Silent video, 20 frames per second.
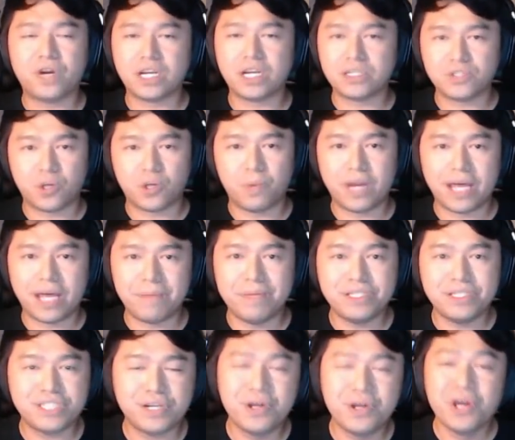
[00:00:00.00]
Exterminate
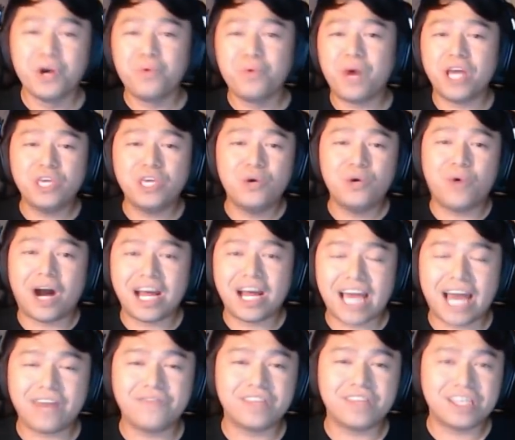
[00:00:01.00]
mission. Well, you walk
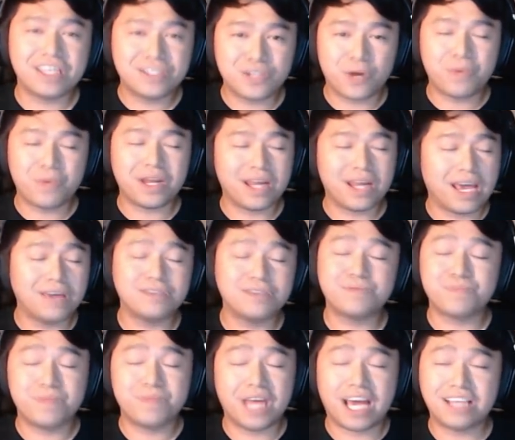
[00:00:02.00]
out of the Exterminate,
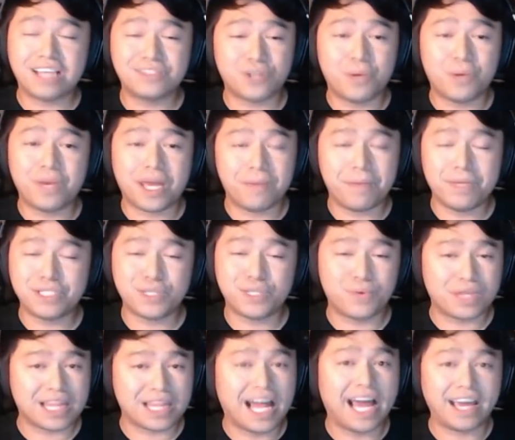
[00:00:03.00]
exterminate mission
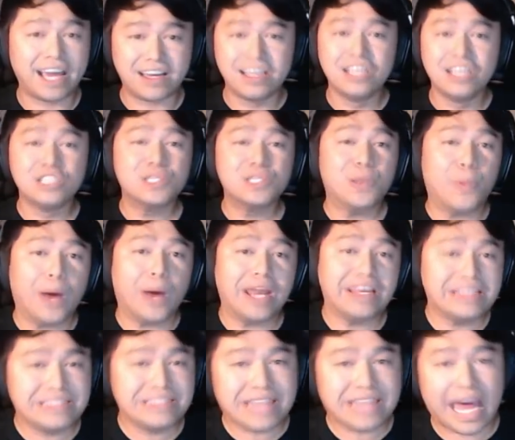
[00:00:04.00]
with like
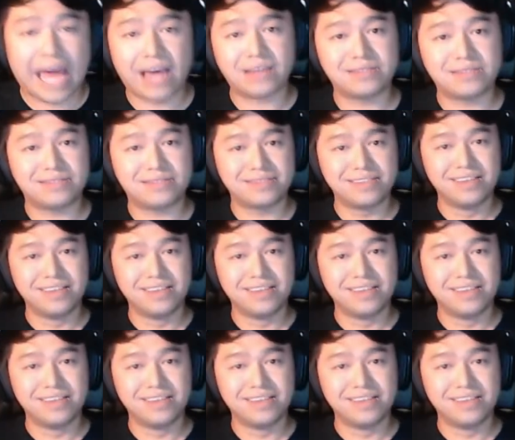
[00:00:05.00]
twenty stacks.